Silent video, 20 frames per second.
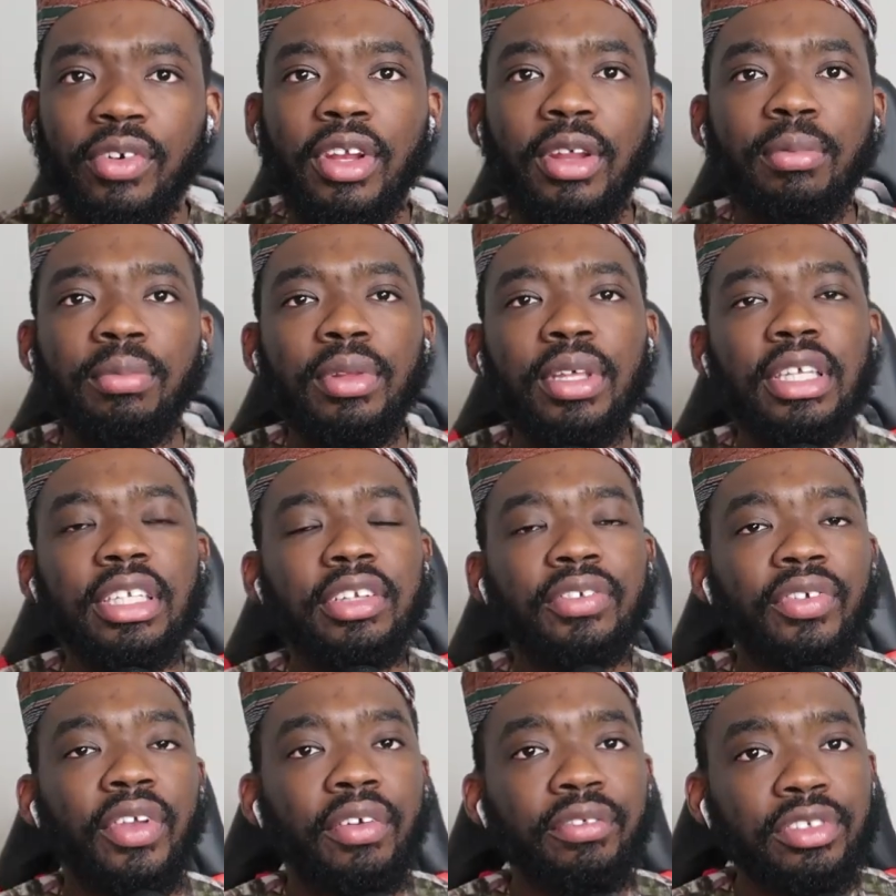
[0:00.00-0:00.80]
further,
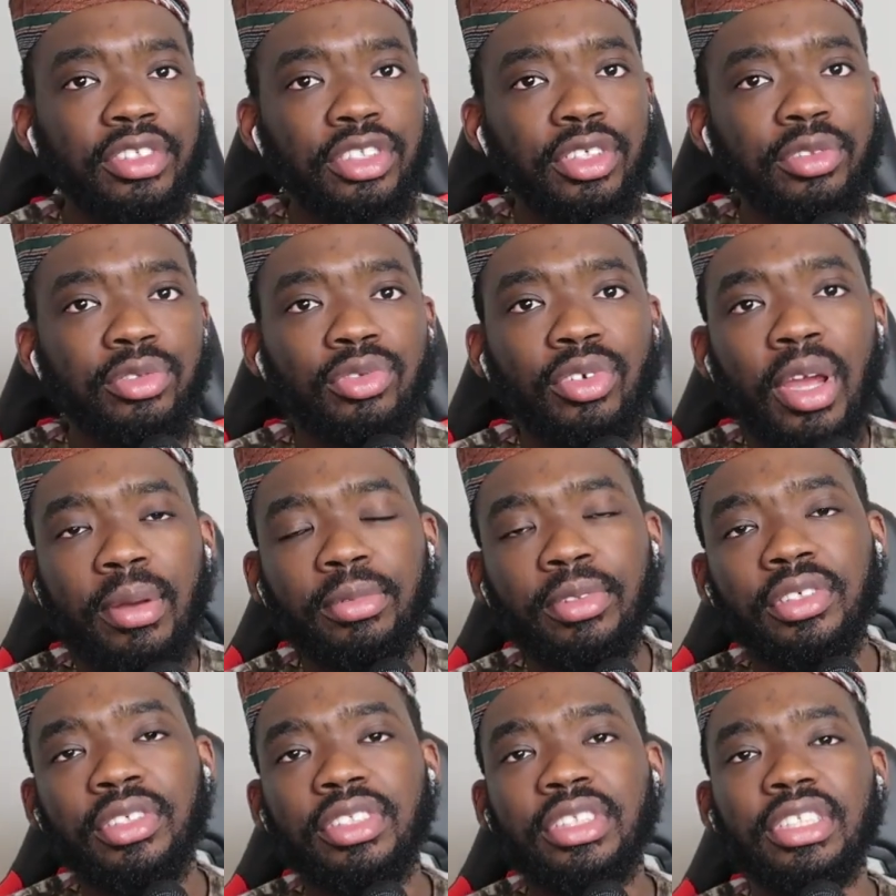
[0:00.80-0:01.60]
please, if you haven't
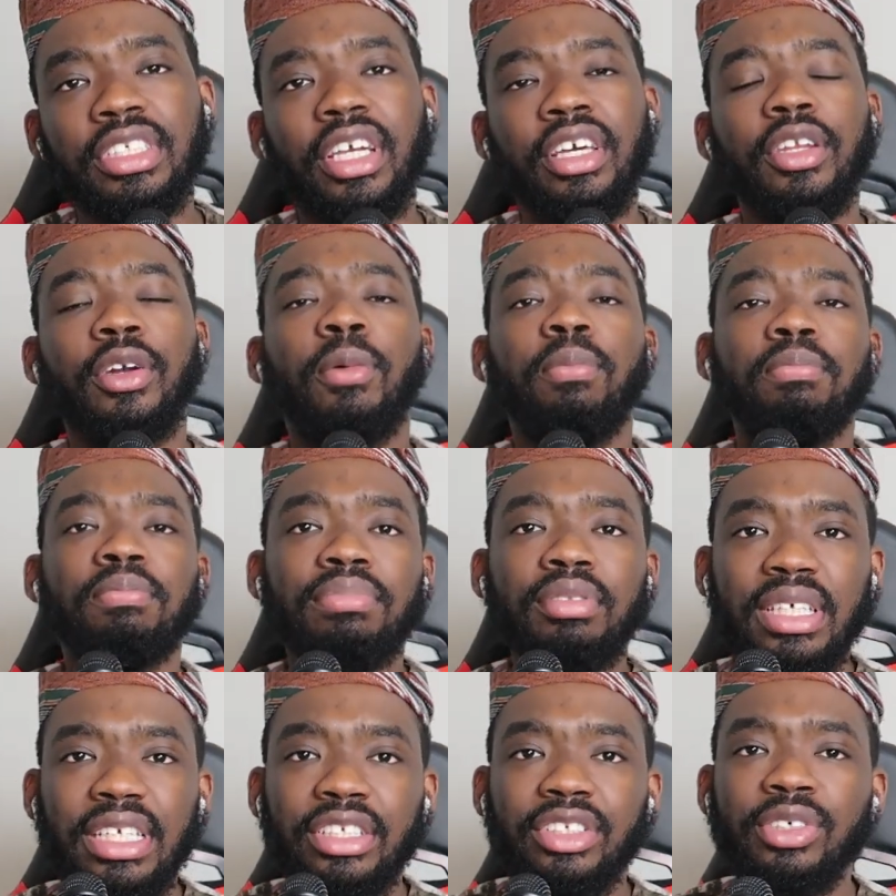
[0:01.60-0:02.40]
subscribed to this channel,
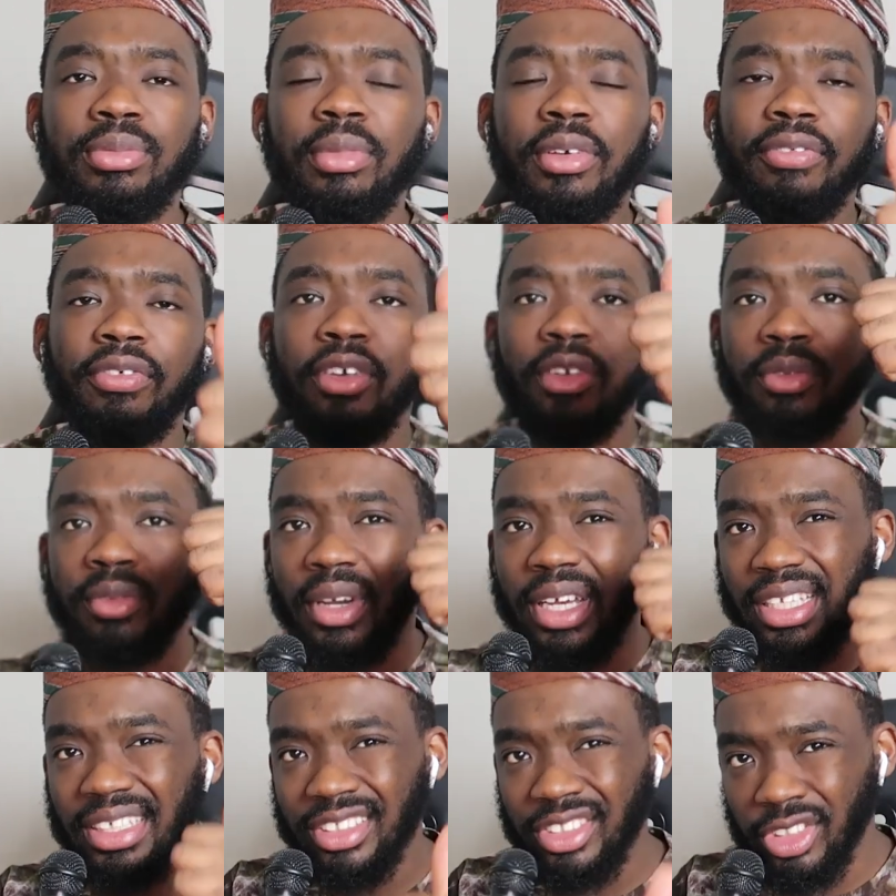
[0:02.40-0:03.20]
please do me a favor
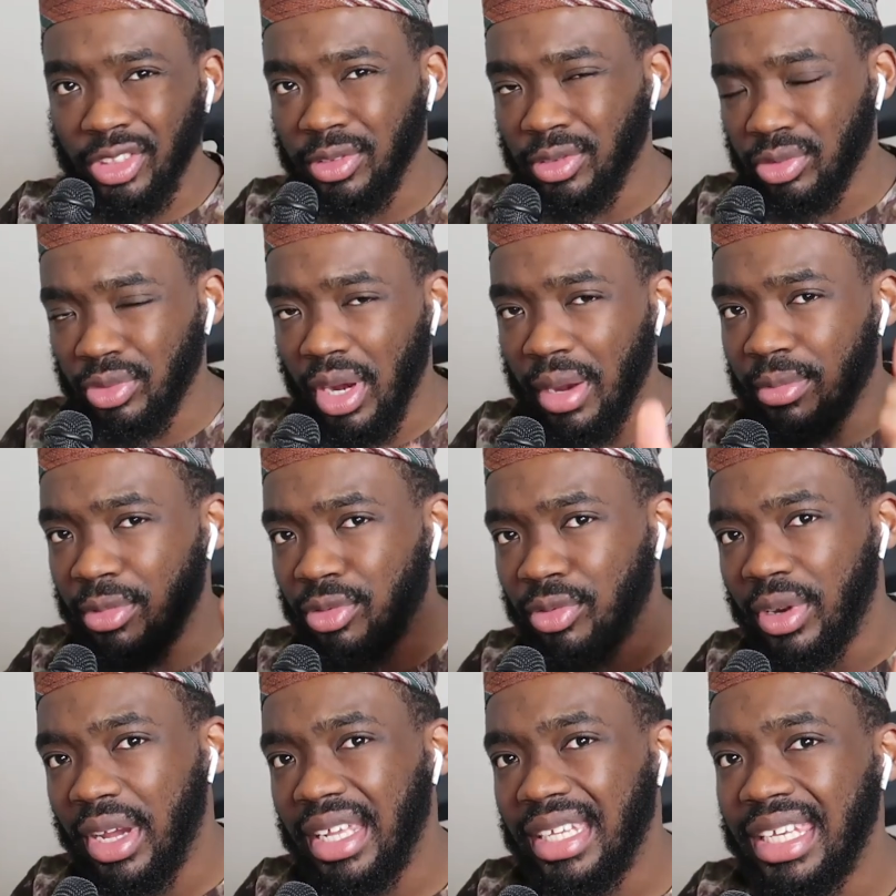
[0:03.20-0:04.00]
by
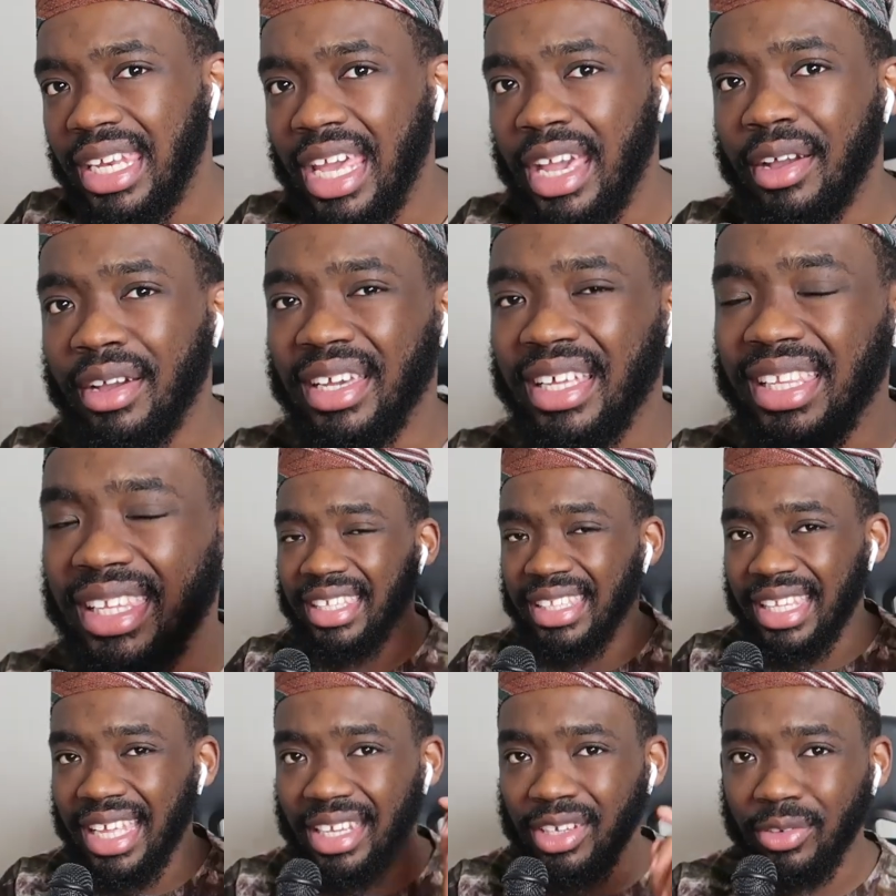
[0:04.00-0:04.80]
subscribing right now and
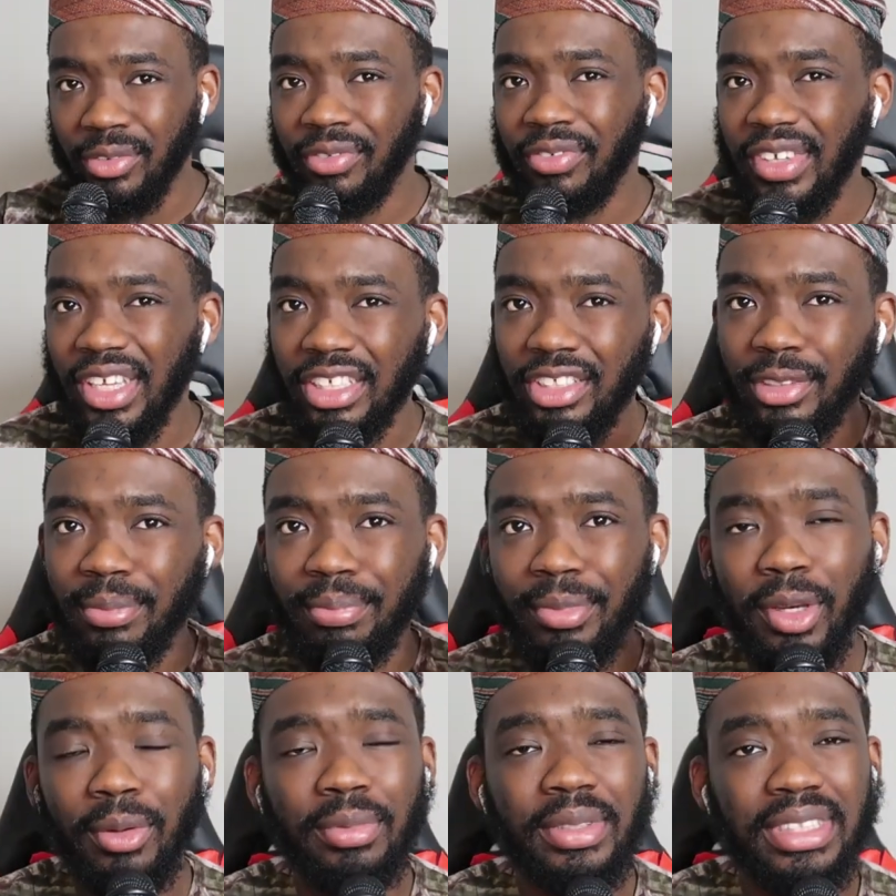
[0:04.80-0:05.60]
click that
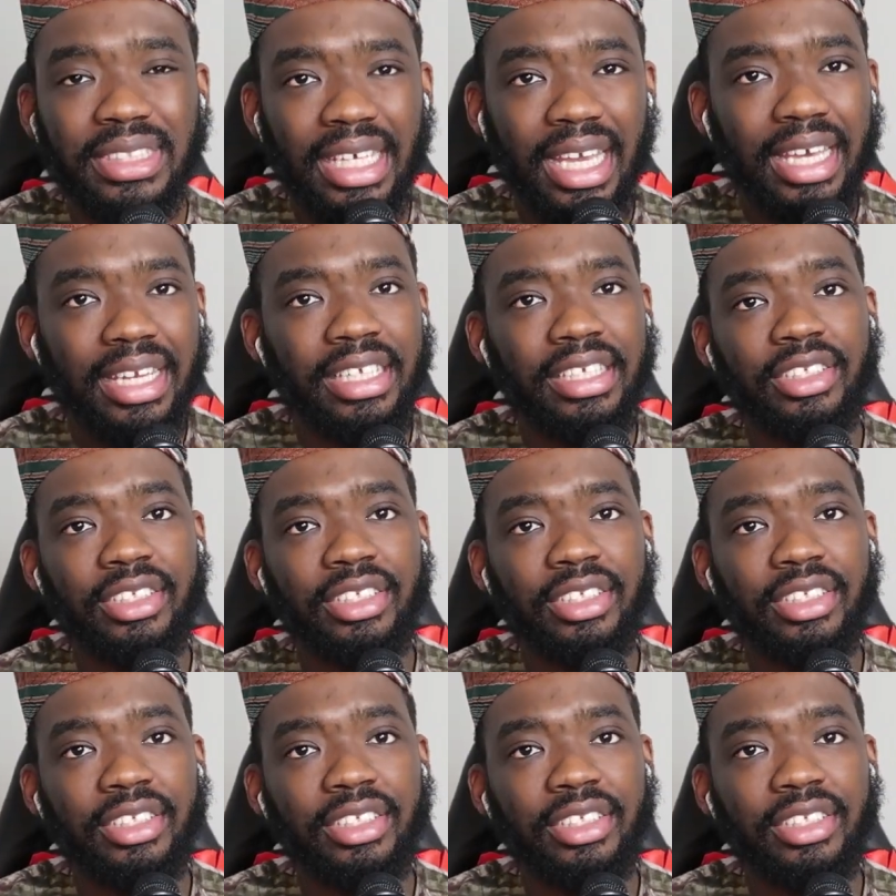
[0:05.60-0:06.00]
notification bell beside